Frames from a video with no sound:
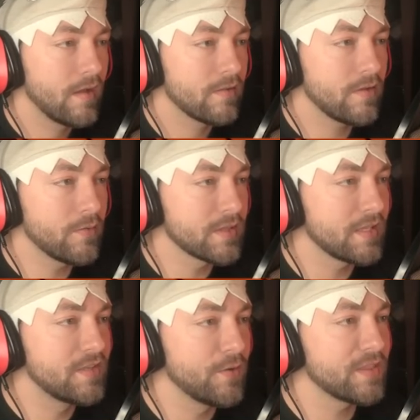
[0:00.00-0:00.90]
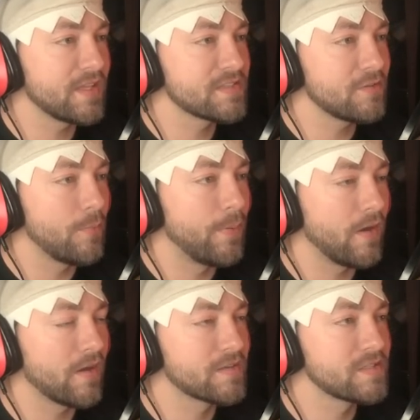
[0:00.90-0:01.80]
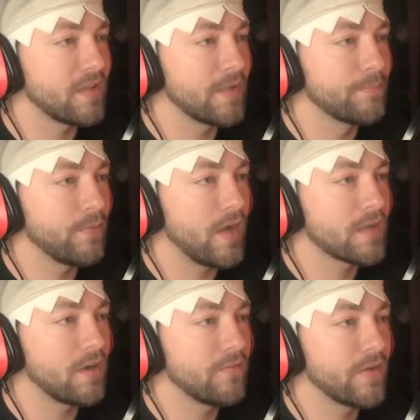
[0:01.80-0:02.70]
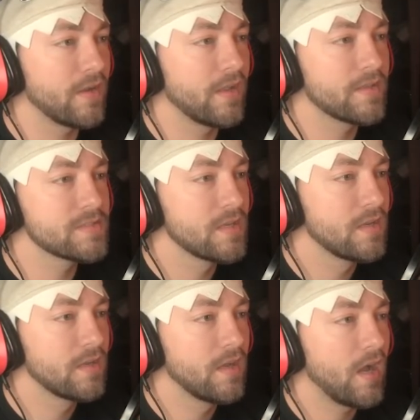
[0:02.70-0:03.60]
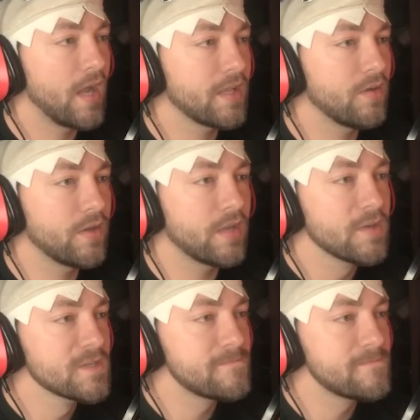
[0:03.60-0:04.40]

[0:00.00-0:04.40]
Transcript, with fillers: I love what they do with these little bars, like block off areas. I can go in here.